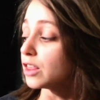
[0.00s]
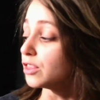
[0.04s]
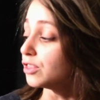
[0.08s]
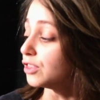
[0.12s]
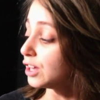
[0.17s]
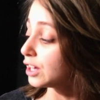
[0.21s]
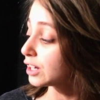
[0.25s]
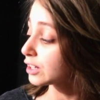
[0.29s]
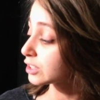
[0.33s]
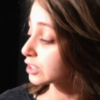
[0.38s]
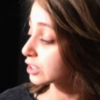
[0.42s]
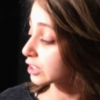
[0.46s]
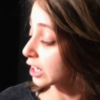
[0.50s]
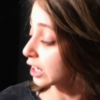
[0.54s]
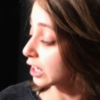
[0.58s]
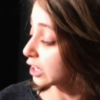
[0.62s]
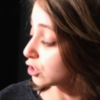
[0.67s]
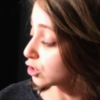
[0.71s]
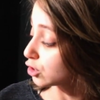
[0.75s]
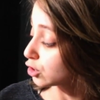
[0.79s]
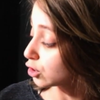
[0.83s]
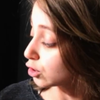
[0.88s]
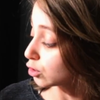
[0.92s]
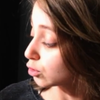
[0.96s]
this
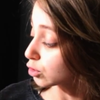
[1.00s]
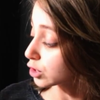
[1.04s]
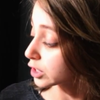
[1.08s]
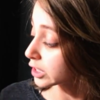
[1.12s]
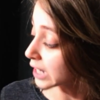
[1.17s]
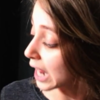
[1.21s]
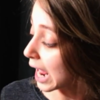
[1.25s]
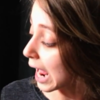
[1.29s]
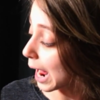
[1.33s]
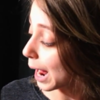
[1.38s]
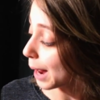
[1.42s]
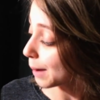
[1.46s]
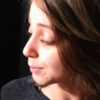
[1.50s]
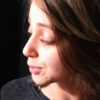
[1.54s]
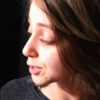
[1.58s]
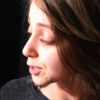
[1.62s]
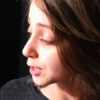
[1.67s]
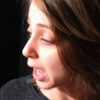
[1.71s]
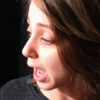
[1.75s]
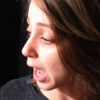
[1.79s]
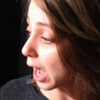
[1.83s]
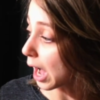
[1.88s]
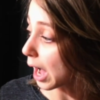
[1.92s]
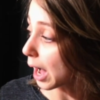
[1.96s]
can do snaps,
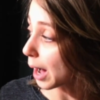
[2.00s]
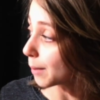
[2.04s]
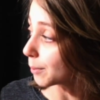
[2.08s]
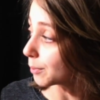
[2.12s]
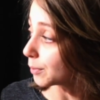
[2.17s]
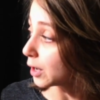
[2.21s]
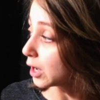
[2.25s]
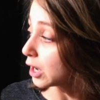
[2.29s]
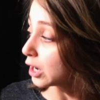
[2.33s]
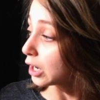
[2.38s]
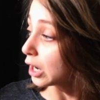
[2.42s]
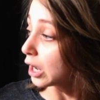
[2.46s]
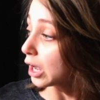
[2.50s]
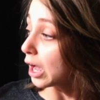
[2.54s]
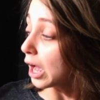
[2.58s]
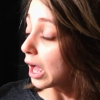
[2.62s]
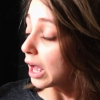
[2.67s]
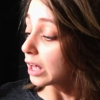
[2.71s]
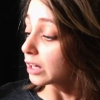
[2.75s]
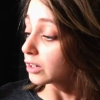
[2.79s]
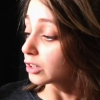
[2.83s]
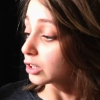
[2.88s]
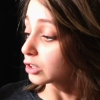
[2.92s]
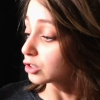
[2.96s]

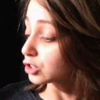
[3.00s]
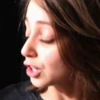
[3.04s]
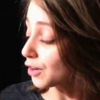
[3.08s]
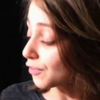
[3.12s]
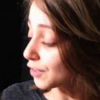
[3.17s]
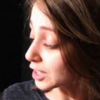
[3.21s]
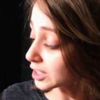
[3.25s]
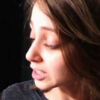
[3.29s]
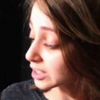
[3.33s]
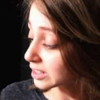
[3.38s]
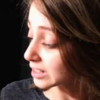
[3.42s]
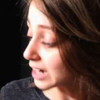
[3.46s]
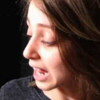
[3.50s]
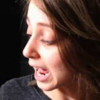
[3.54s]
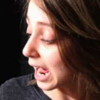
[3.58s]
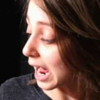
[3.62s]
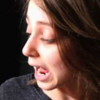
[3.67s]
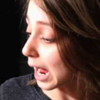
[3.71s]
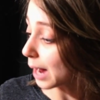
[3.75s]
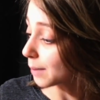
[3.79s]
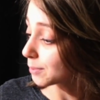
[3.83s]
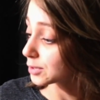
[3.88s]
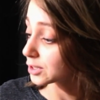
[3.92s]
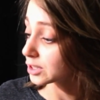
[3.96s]
rivet
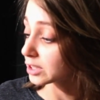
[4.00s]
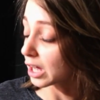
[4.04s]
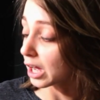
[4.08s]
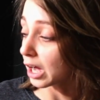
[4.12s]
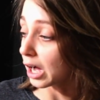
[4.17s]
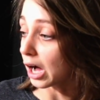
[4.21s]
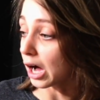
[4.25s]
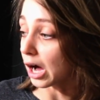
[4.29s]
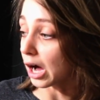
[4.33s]
snaps,